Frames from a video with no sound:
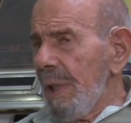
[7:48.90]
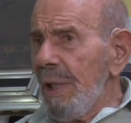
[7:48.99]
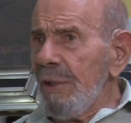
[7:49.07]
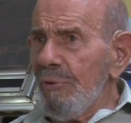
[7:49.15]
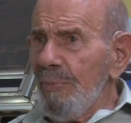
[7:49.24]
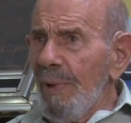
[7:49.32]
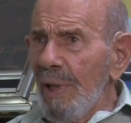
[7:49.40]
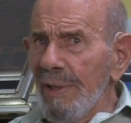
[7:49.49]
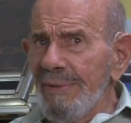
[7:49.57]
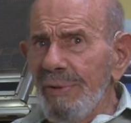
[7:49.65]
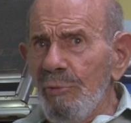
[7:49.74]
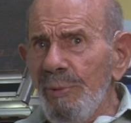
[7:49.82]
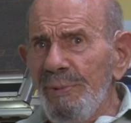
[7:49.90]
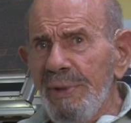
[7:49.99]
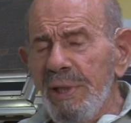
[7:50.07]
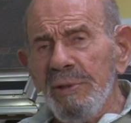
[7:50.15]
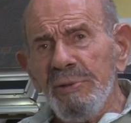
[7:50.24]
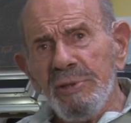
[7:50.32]
Anthropology will be
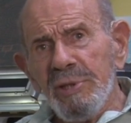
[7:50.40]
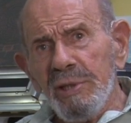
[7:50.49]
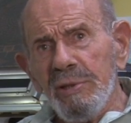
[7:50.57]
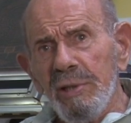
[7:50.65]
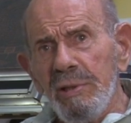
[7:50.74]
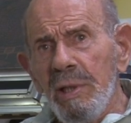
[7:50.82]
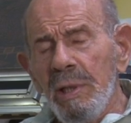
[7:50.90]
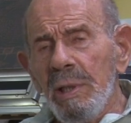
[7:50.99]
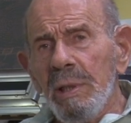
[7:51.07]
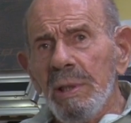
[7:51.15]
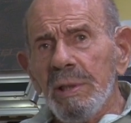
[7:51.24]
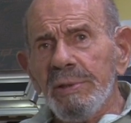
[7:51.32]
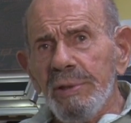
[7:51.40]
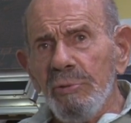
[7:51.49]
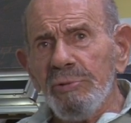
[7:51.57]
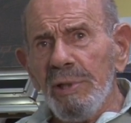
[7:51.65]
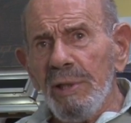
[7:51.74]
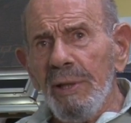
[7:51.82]
considered
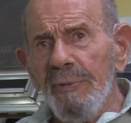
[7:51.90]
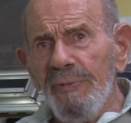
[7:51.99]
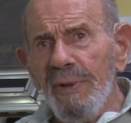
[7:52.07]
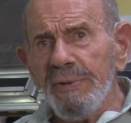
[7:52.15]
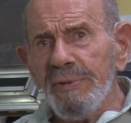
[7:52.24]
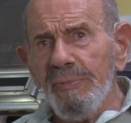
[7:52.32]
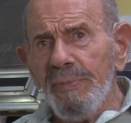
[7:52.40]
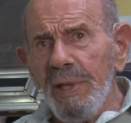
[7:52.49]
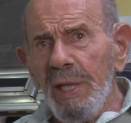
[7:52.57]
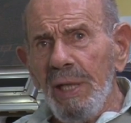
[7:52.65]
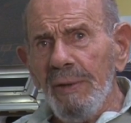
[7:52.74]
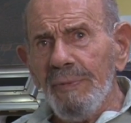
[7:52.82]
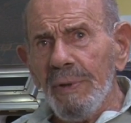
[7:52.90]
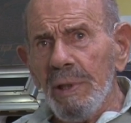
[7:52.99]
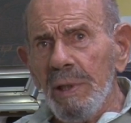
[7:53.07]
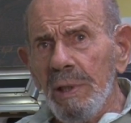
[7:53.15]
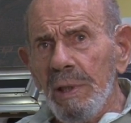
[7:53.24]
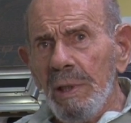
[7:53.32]
socially offensive behavior.
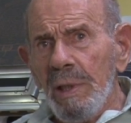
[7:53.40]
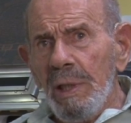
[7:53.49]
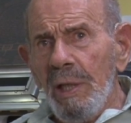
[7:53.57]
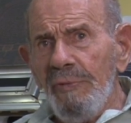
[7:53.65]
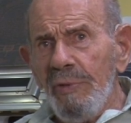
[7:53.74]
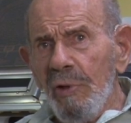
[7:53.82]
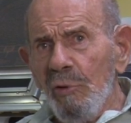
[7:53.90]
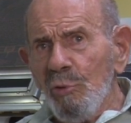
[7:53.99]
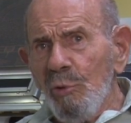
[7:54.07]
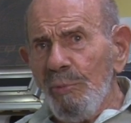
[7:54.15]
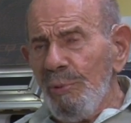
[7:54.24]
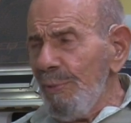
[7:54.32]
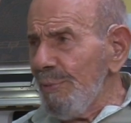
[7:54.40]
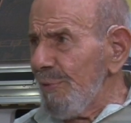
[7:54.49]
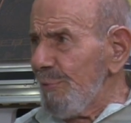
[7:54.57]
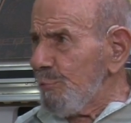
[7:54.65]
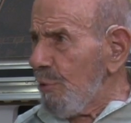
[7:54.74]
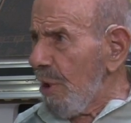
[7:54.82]
If you go to a primitive